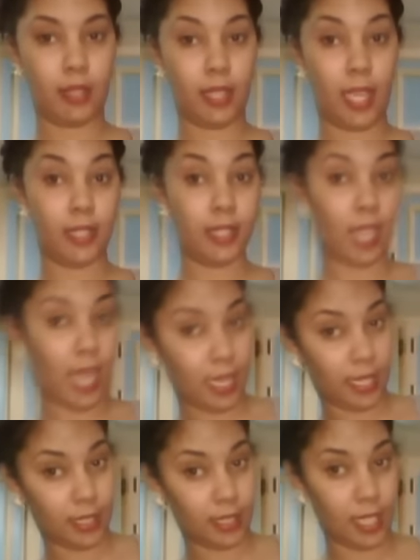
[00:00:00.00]
taste.
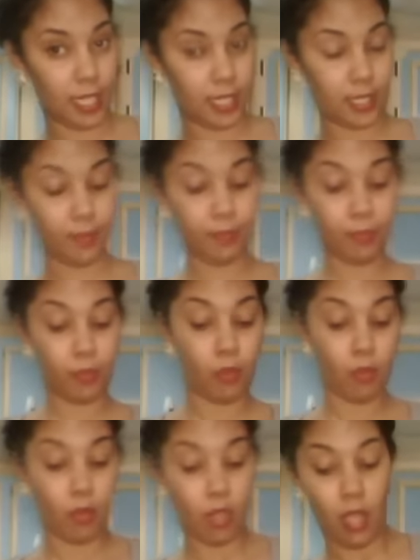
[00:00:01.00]
I like to taste it.
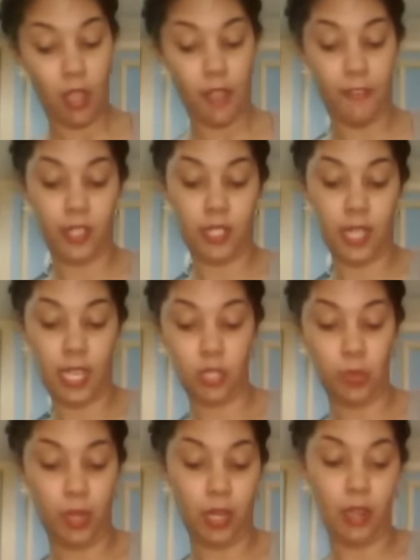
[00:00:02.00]
If it's not
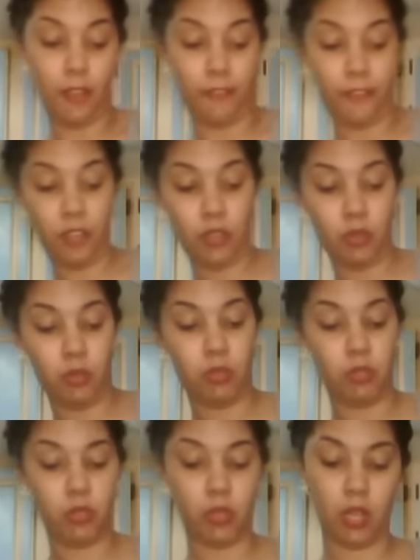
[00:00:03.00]
sweet enough for you,
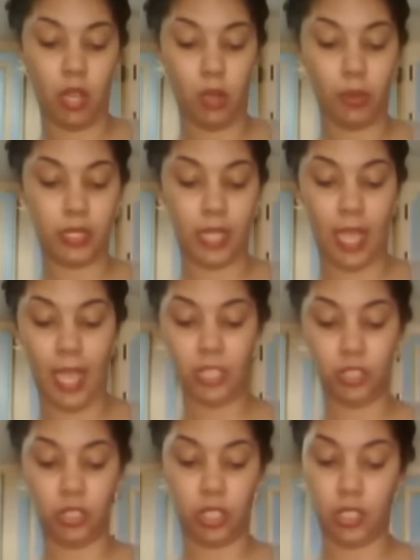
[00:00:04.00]
you can always
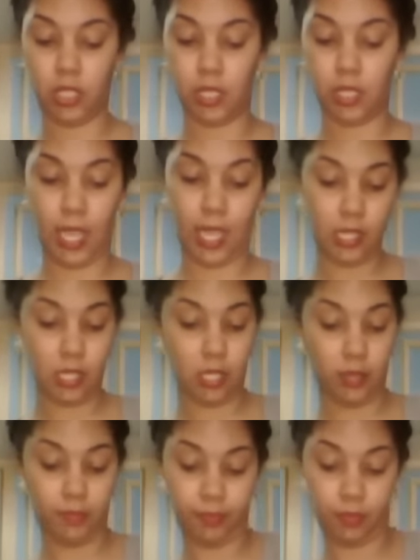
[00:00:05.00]
add sugar to
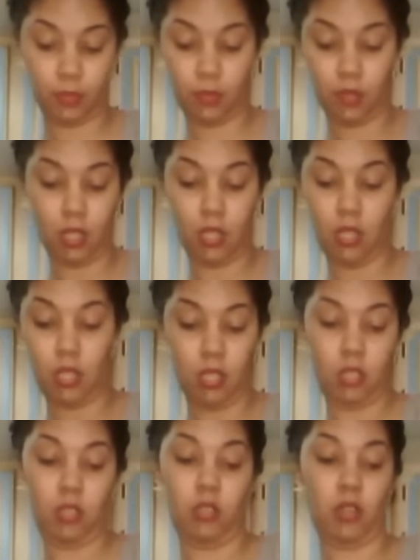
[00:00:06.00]
taste.
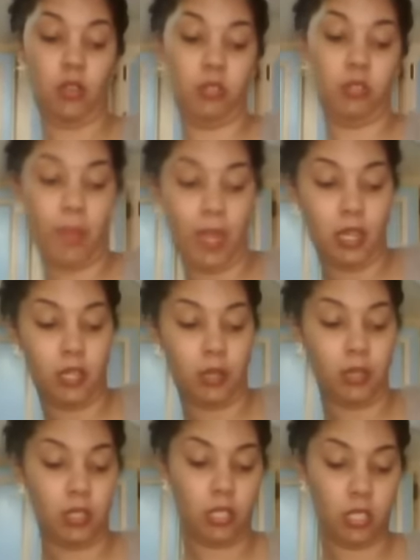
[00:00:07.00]
You know, it's better to